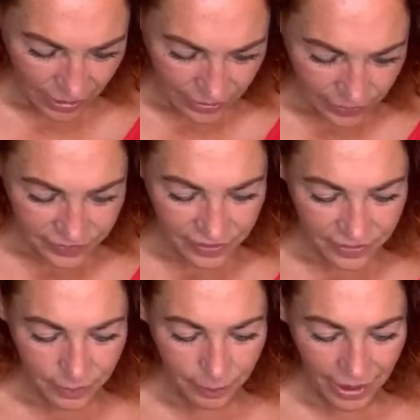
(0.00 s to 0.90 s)
Luke says
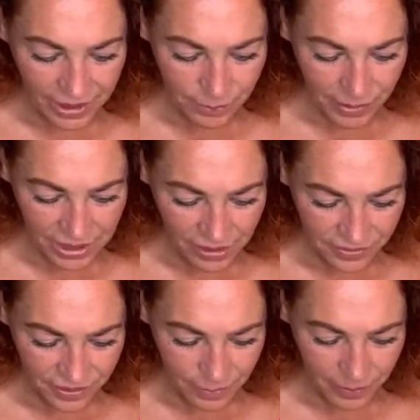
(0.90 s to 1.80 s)
that packing
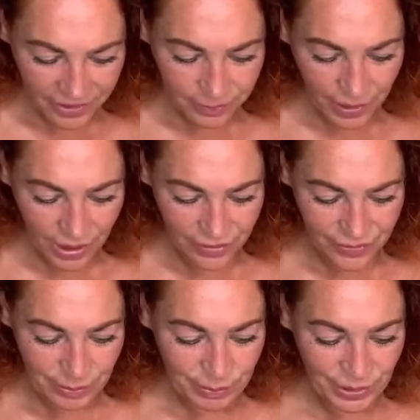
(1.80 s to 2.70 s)
peanuts are the best part of
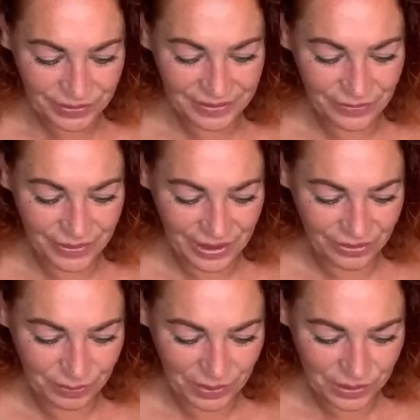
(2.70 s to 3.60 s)
unboxing videos,
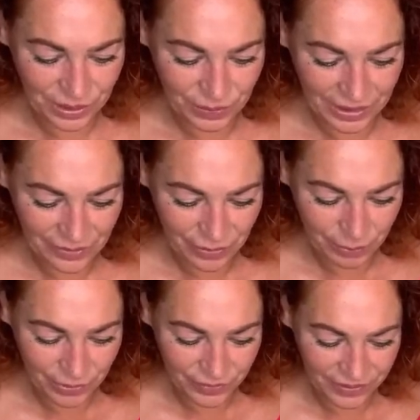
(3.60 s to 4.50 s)
but no one ever
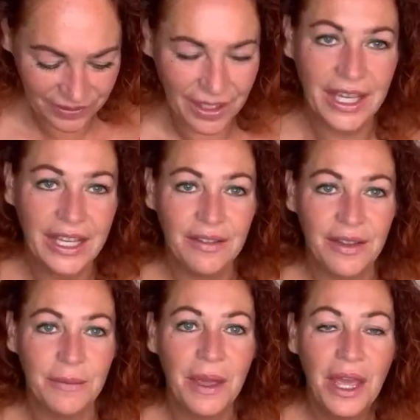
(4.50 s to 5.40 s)
bothers to eat
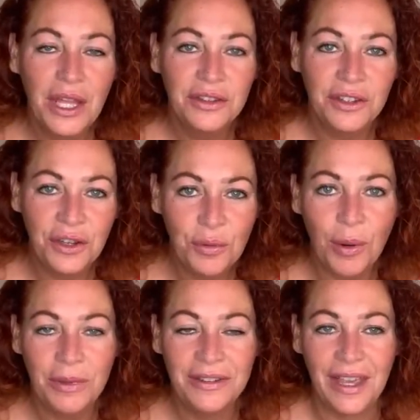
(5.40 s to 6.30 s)
them. Do you want
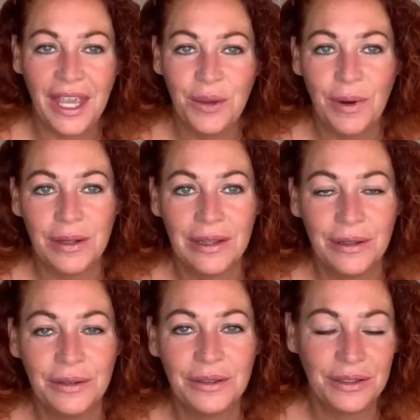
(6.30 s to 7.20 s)
me to eat one,
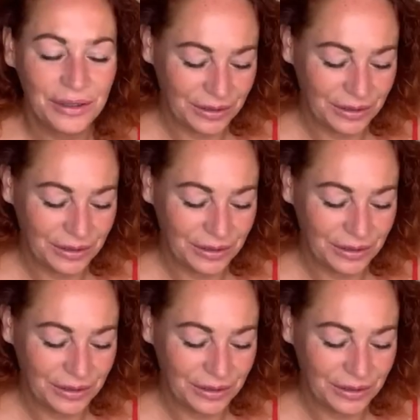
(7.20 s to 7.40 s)
Luke?